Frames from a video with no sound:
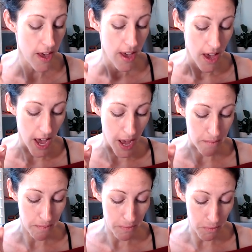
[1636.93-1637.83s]

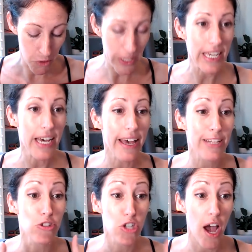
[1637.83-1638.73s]
Um, Moringa
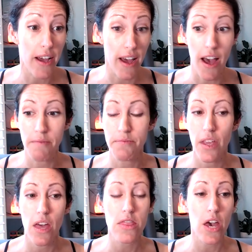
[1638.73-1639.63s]
and Chaga
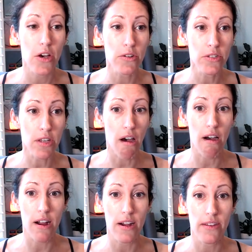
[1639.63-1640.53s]
those
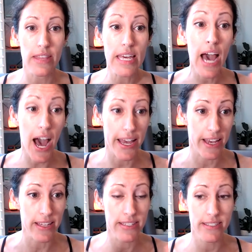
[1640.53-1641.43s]
are the
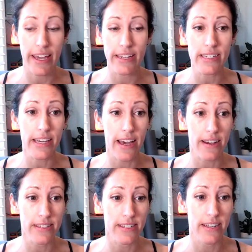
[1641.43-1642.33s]
highest
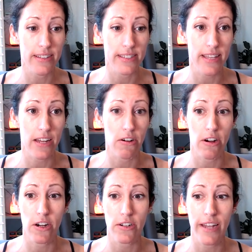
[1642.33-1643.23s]
antioxidants that
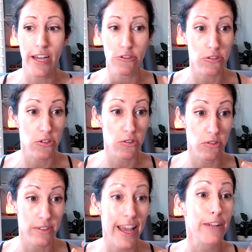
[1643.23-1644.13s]
are natural
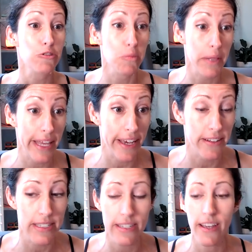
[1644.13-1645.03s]
natural
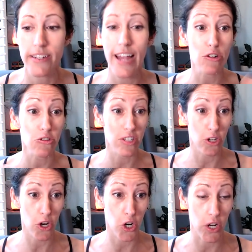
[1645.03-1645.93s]
plants, naturally
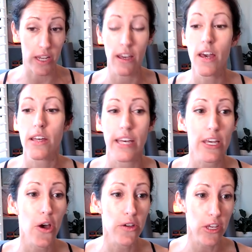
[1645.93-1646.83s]
occurring. Like
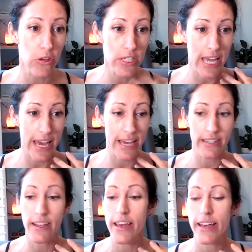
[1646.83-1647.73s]
CoQ10
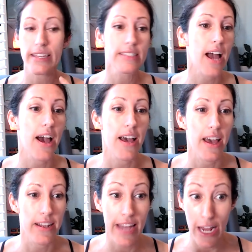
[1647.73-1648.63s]
is not
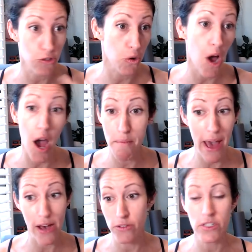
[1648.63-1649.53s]
a natural
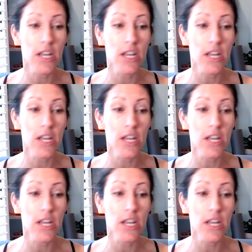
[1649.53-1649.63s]
compound,